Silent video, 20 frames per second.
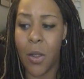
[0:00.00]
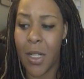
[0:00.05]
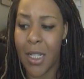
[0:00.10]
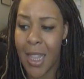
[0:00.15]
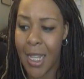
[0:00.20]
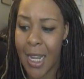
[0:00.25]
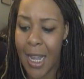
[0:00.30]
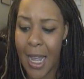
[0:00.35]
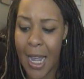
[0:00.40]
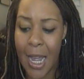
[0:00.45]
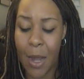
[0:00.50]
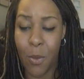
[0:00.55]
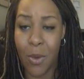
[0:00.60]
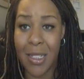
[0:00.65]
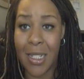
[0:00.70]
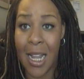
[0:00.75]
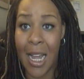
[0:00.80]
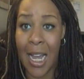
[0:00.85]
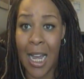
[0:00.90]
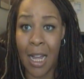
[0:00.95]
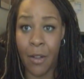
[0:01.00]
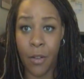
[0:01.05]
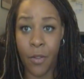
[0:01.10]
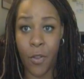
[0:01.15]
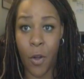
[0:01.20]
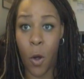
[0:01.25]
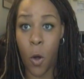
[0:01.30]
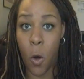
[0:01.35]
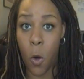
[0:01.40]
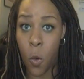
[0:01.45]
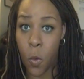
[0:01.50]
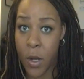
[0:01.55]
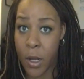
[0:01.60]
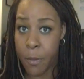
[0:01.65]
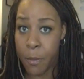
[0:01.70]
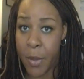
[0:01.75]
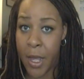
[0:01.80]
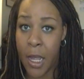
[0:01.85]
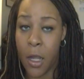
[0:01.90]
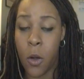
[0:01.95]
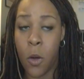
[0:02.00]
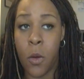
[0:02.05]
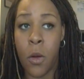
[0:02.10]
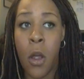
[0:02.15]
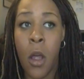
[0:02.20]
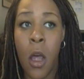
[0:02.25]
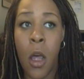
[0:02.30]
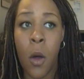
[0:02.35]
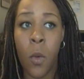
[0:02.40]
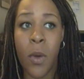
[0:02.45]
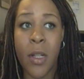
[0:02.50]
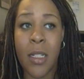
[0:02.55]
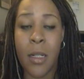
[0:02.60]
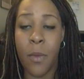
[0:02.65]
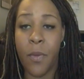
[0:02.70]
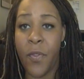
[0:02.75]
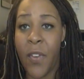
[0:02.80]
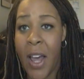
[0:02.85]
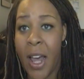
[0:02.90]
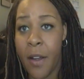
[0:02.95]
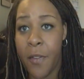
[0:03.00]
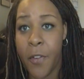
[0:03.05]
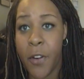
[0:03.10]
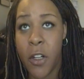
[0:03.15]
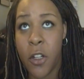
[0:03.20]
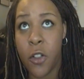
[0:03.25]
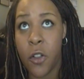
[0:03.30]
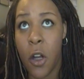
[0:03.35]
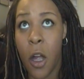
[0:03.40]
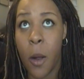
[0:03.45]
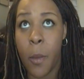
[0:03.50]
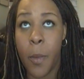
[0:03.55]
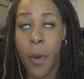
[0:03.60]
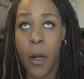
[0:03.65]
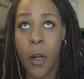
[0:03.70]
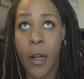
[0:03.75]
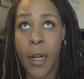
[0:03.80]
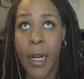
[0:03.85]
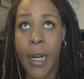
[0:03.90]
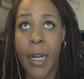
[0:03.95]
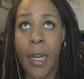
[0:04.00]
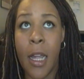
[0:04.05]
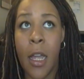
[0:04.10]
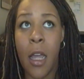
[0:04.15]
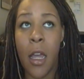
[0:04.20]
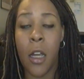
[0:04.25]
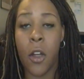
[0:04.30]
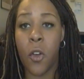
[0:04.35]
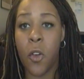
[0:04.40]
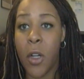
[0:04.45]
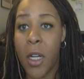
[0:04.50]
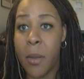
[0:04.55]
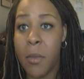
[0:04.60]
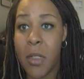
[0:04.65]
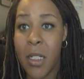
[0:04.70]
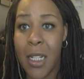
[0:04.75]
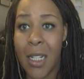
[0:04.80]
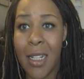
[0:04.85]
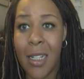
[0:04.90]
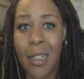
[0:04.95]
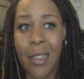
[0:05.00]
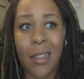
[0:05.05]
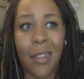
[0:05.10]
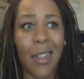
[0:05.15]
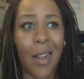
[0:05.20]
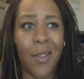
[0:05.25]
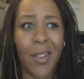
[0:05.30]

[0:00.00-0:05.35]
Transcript: the only thing I had was half of a whole wheat bagel with some fat-free strawberry cream cheese.